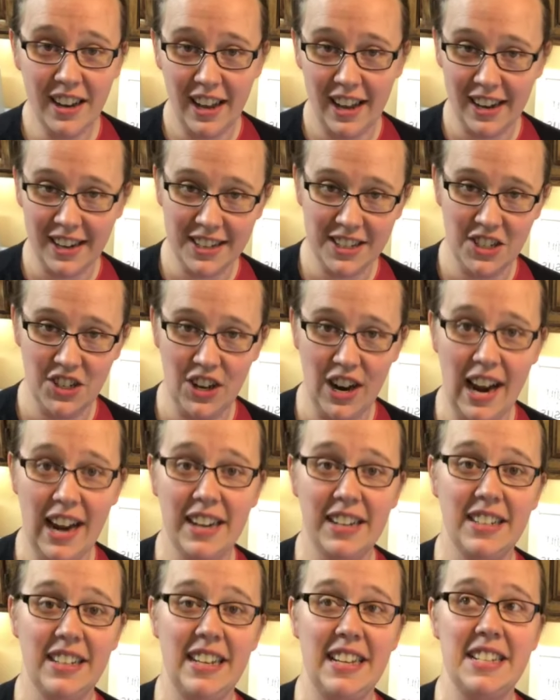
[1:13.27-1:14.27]

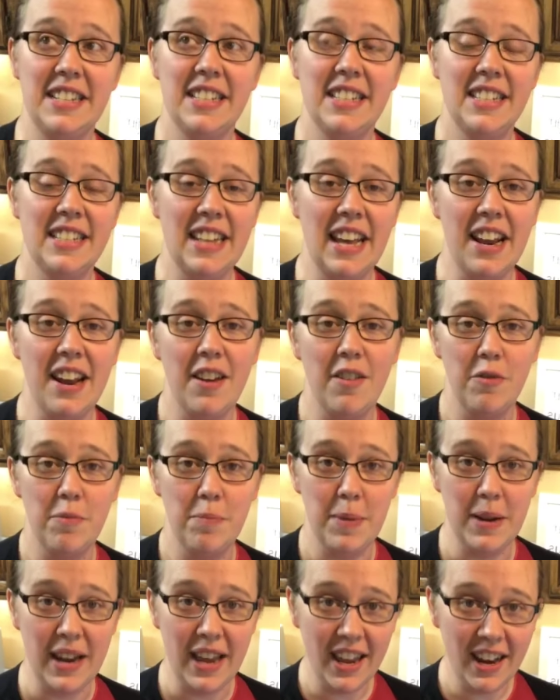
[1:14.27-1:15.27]
extract instead of
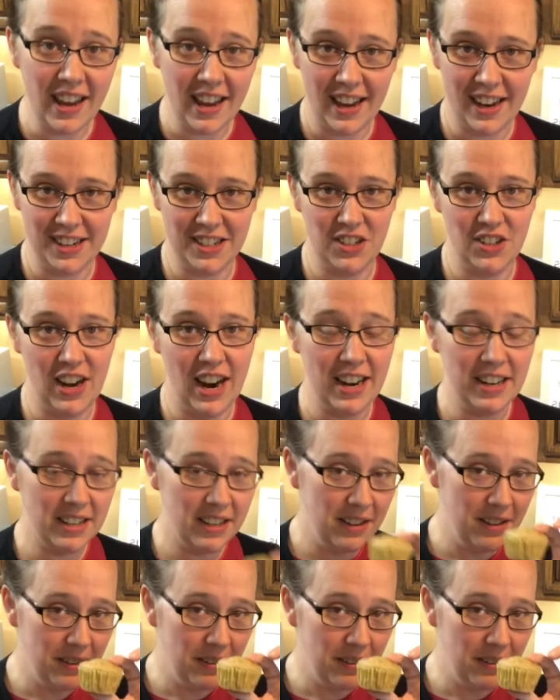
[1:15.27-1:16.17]
banana extract.